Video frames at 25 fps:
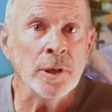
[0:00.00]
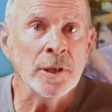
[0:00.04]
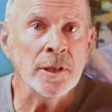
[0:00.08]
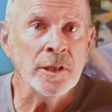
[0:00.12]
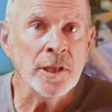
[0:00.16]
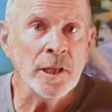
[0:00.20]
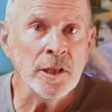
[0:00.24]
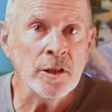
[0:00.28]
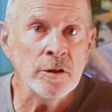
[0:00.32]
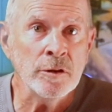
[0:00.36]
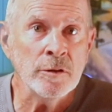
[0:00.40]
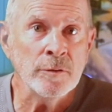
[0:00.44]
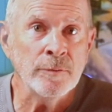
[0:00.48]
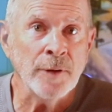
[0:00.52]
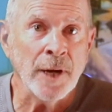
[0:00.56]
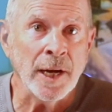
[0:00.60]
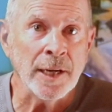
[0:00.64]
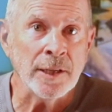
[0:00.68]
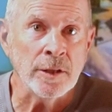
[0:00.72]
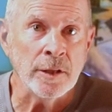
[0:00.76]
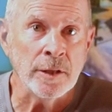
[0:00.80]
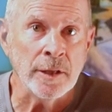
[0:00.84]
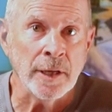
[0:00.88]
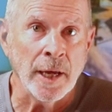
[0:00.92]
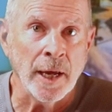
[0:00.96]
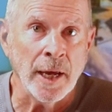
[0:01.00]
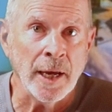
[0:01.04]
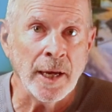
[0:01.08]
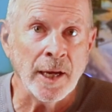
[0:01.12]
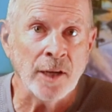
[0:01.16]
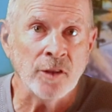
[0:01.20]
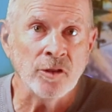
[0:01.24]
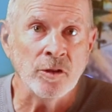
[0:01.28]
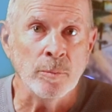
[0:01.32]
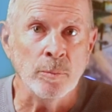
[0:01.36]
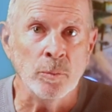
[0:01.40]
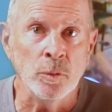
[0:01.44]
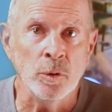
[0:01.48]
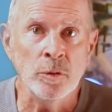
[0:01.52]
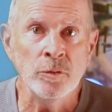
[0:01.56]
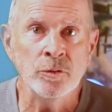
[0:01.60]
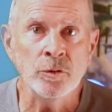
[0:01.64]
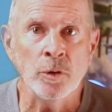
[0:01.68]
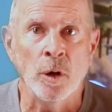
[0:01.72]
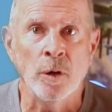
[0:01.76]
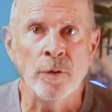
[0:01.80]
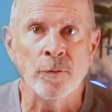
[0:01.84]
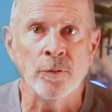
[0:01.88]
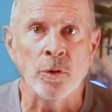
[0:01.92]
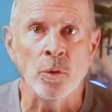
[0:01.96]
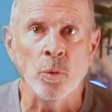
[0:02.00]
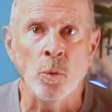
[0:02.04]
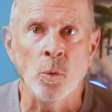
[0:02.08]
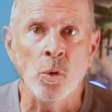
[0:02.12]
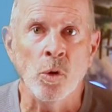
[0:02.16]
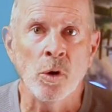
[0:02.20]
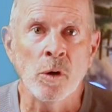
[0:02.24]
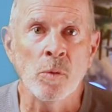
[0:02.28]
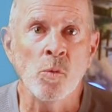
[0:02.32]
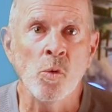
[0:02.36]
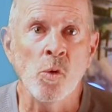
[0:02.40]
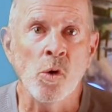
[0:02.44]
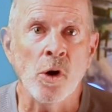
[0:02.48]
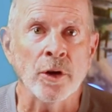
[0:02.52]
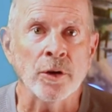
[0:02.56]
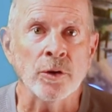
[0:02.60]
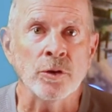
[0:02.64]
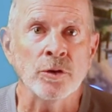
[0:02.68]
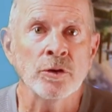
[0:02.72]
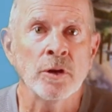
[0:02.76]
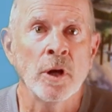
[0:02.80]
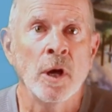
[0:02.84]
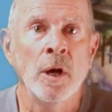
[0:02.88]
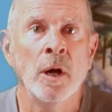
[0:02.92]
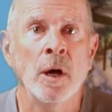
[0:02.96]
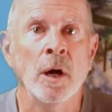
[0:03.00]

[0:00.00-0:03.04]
intensify today as it moves over the warm waters